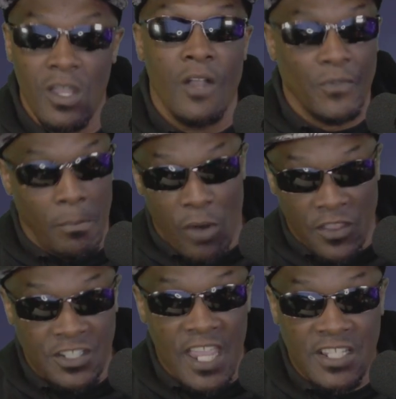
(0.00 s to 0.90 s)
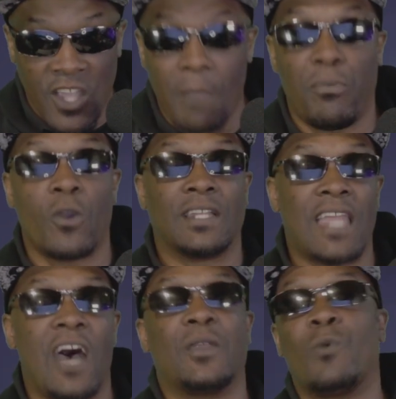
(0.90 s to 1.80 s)
The brother Jay Tuck broke it
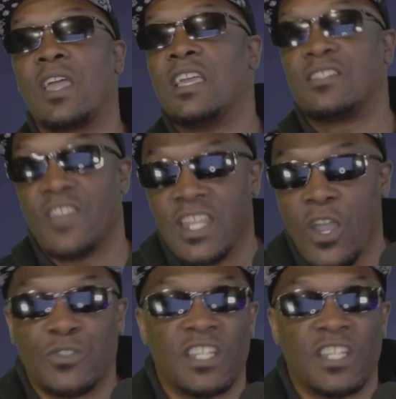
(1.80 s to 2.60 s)
down in one of his videos